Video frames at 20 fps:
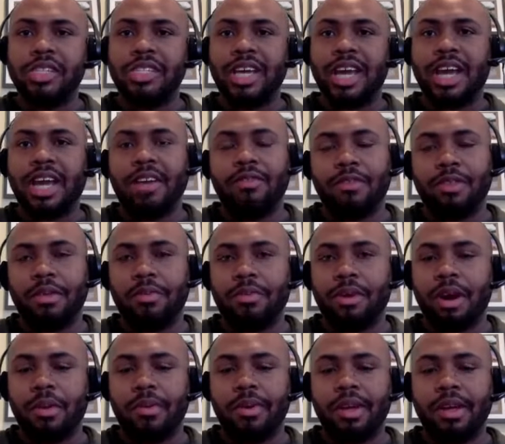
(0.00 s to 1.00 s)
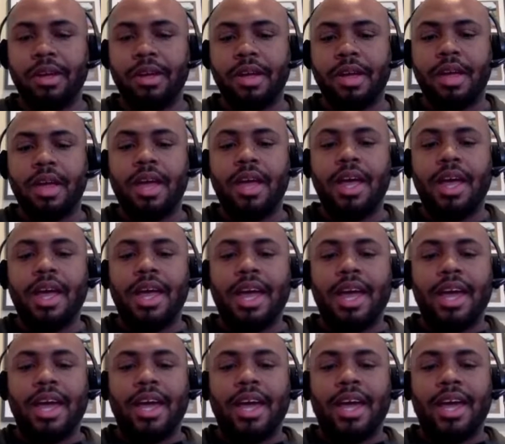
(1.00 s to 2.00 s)
retain from the property,
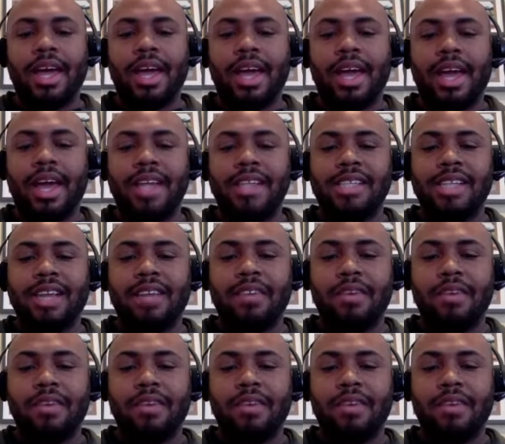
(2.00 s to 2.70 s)
instead